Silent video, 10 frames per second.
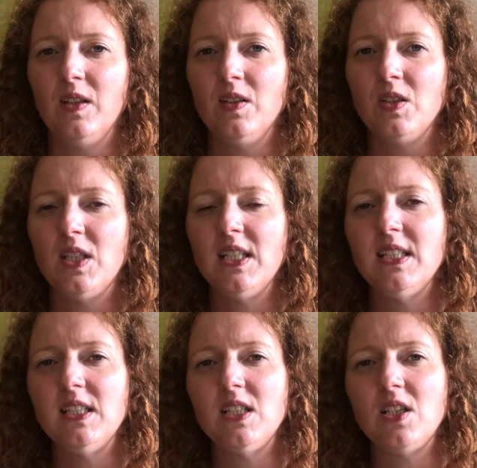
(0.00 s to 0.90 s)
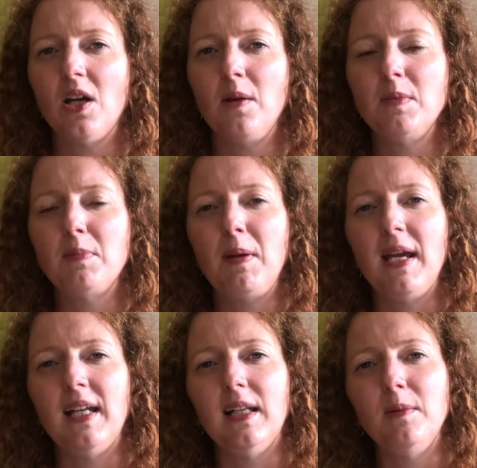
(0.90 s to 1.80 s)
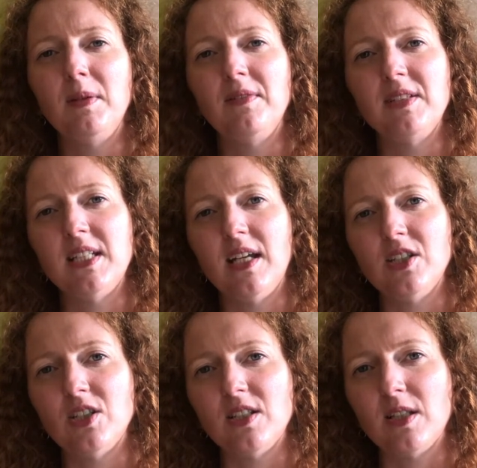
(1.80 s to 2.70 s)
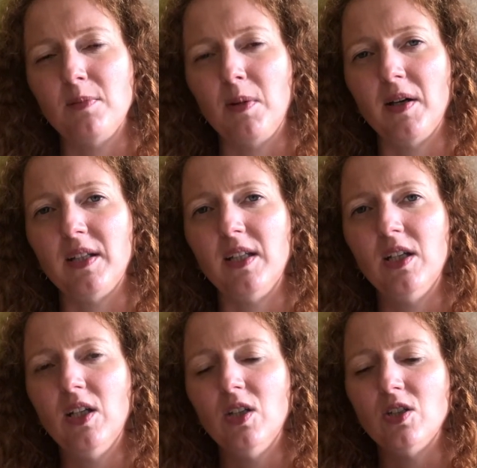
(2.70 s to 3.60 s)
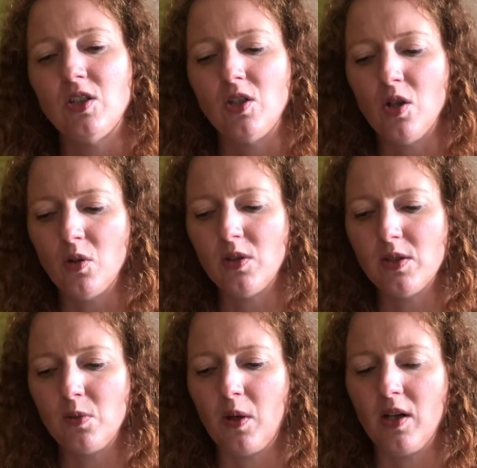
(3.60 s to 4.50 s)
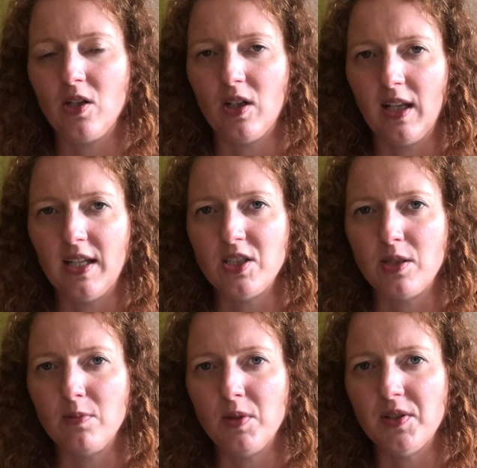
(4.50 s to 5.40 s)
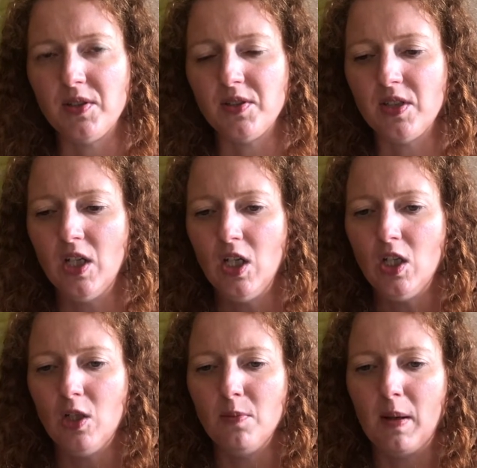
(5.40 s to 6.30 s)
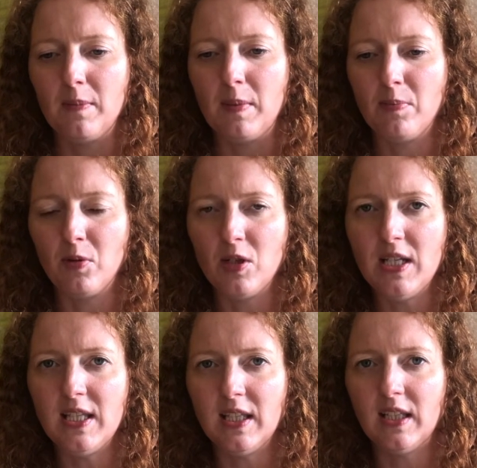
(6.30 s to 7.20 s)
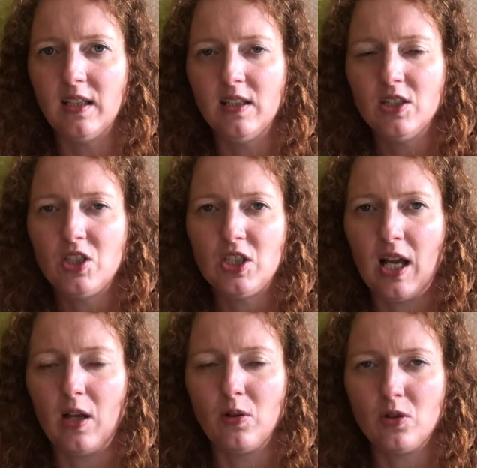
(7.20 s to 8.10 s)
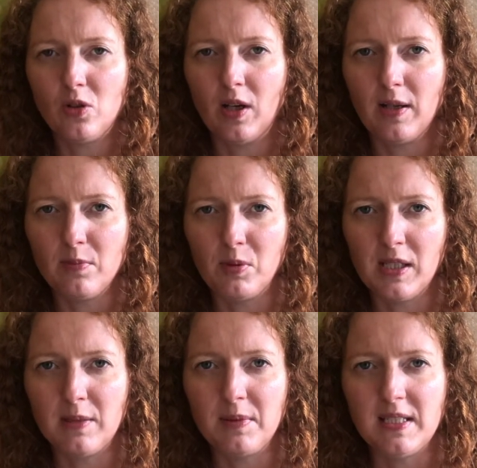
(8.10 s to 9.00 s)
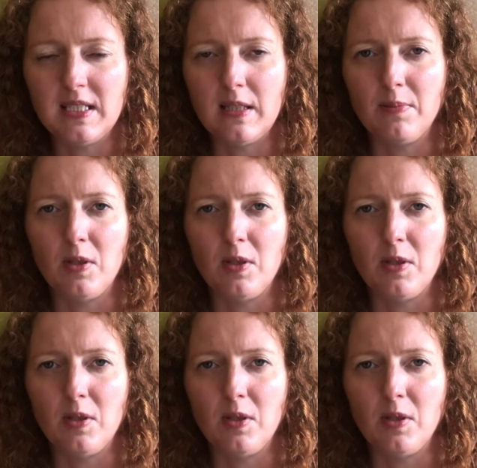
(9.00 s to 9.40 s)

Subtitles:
So this is a time to pay a little bit of attention to the body, to notice where you're clenching muscles. You might be breathing shallow, try and breathe a bit deeper.